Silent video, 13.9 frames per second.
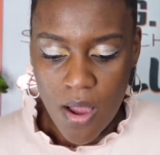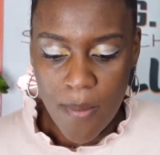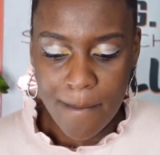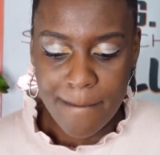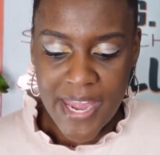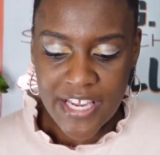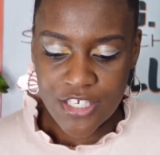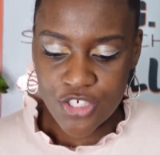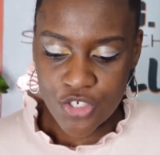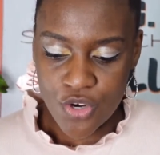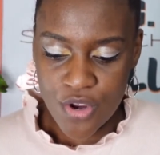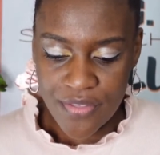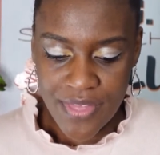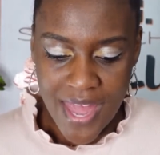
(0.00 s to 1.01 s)
make
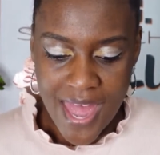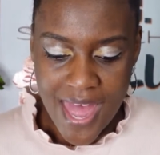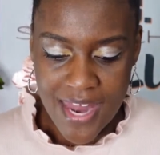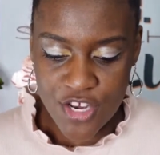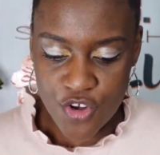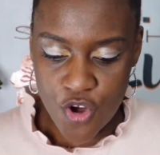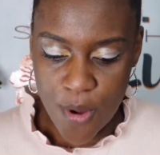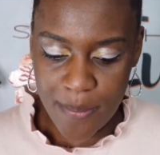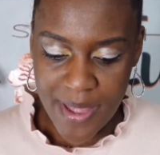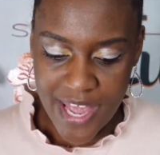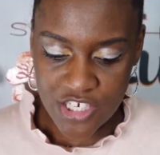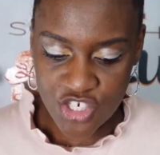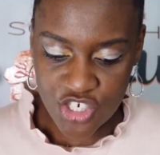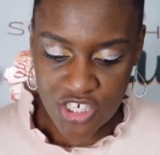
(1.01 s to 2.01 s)
sure that you're
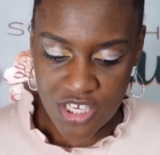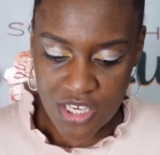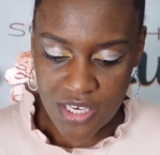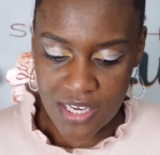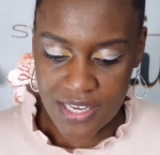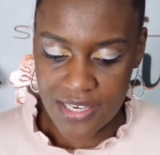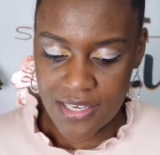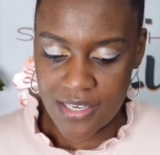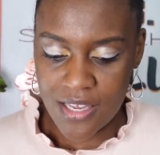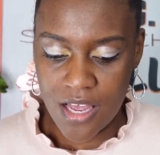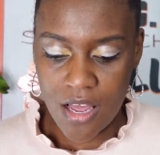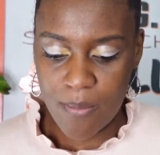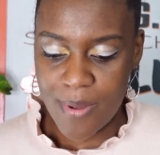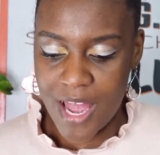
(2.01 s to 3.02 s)
passionate
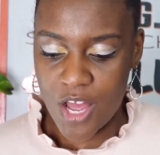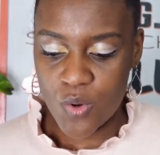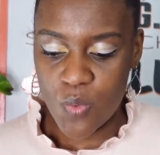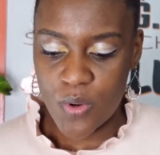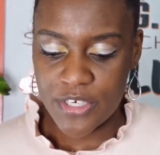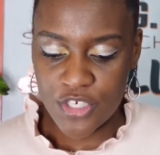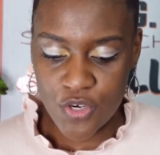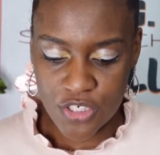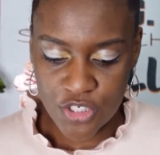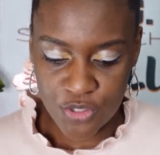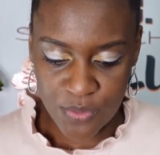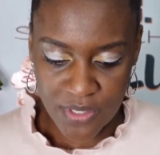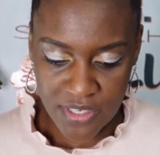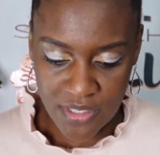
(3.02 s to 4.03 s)
about what you're
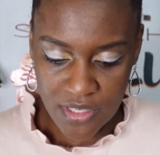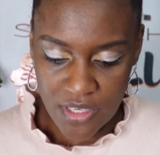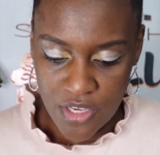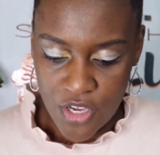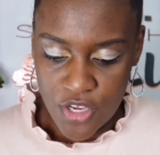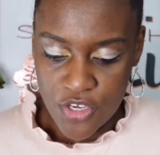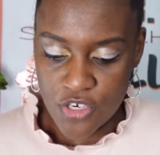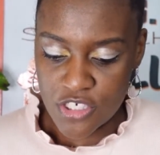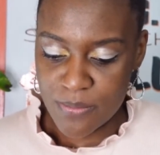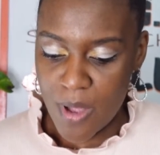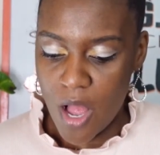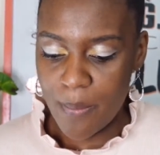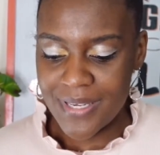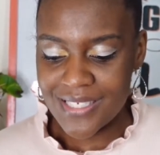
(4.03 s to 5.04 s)
doing. Your
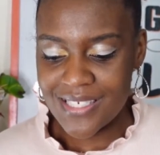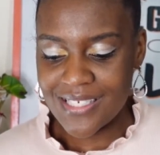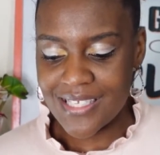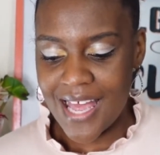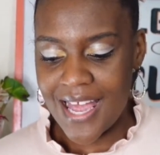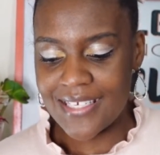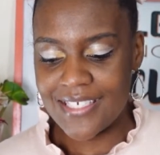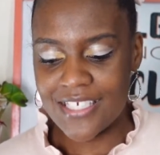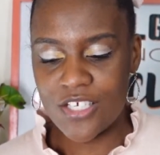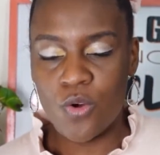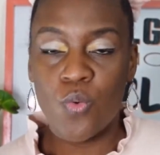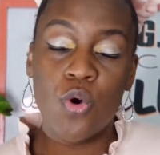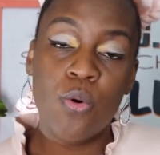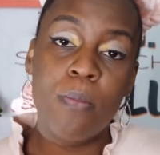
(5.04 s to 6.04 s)
small business idea
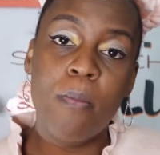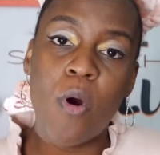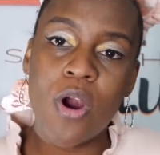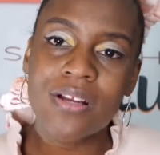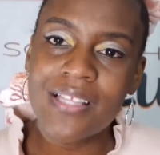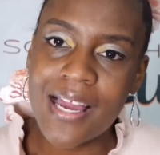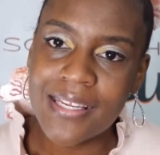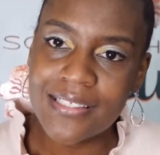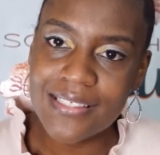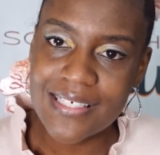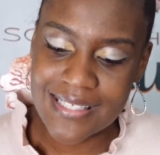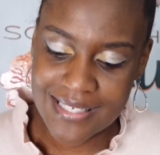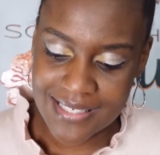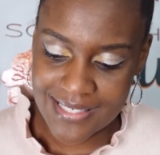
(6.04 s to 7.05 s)
will more likely
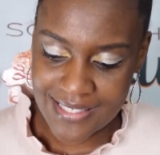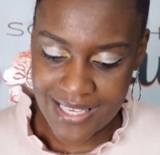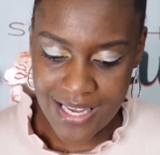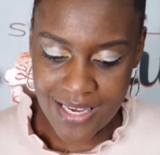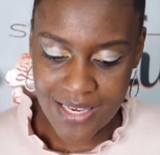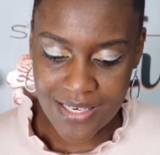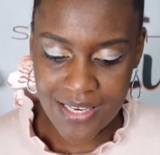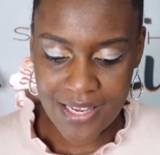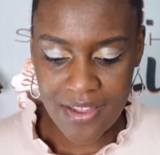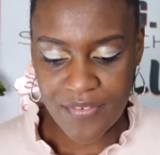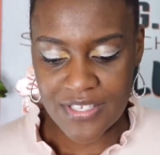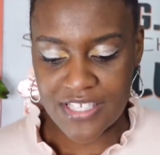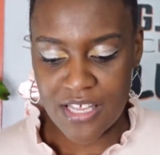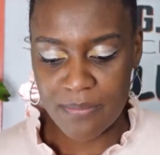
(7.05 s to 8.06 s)
succeed if
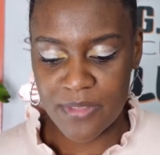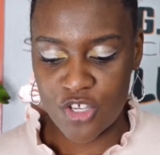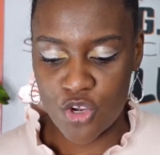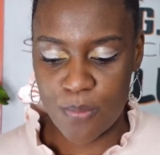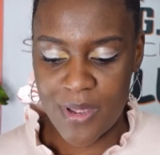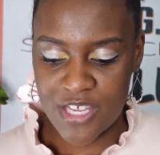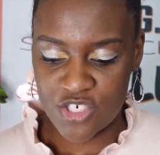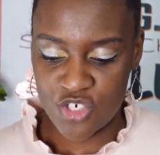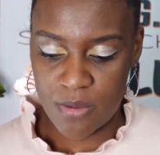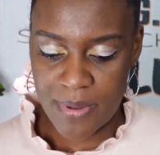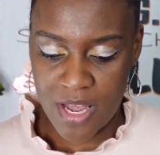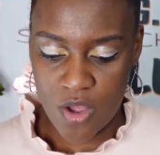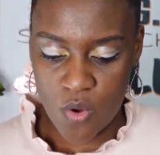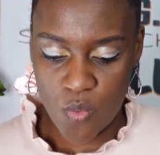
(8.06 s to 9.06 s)
it's something you're passionate
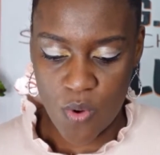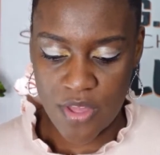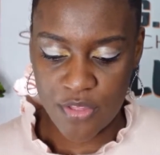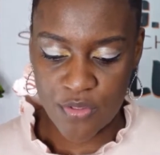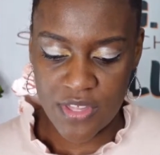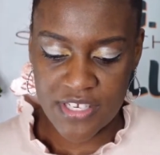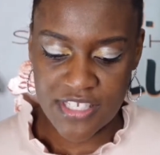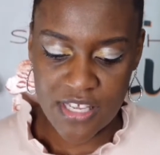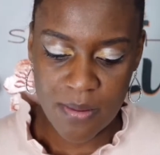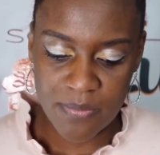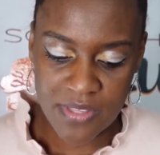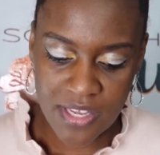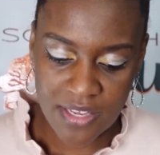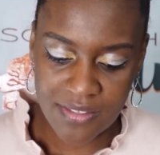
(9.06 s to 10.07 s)
about rather than
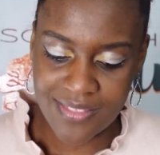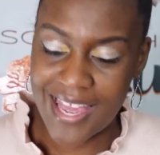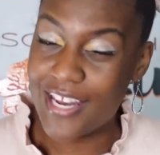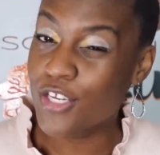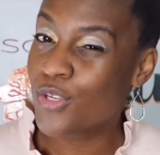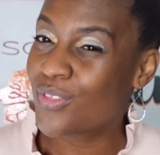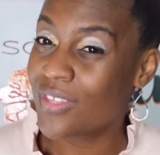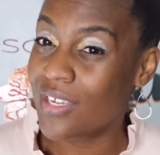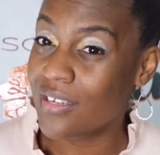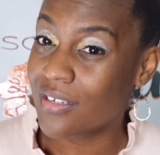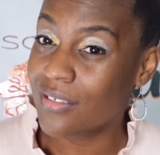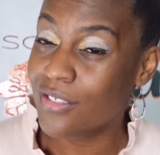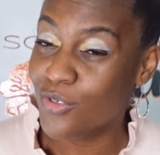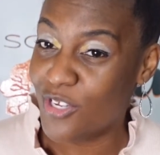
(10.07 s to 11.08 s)
something that you
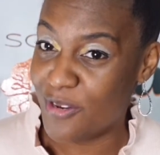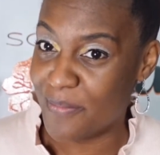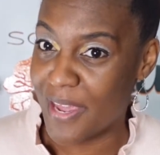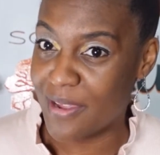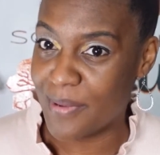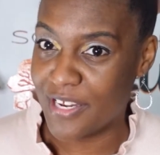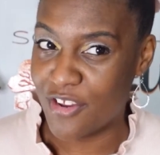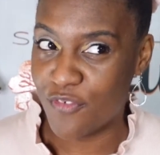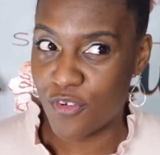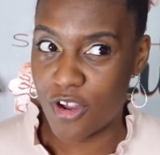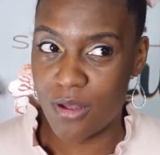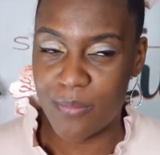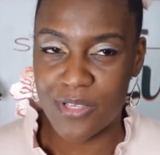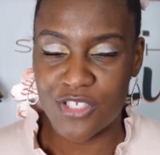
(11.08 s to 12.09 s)
think you could make money
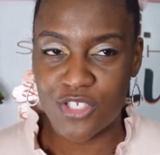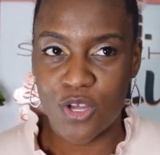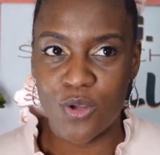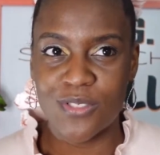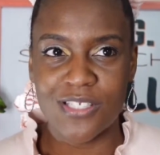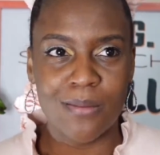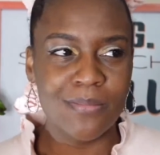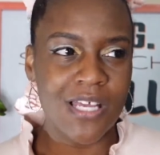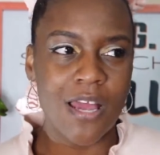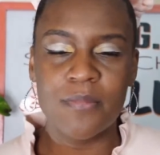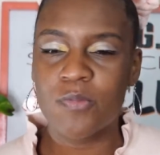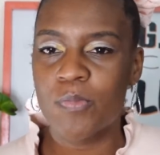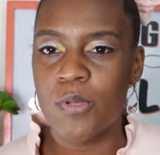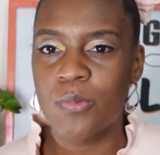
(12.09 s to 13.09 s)
from. So
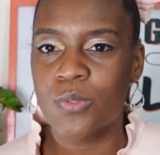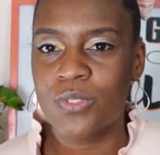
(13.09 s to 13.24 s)
sometimes people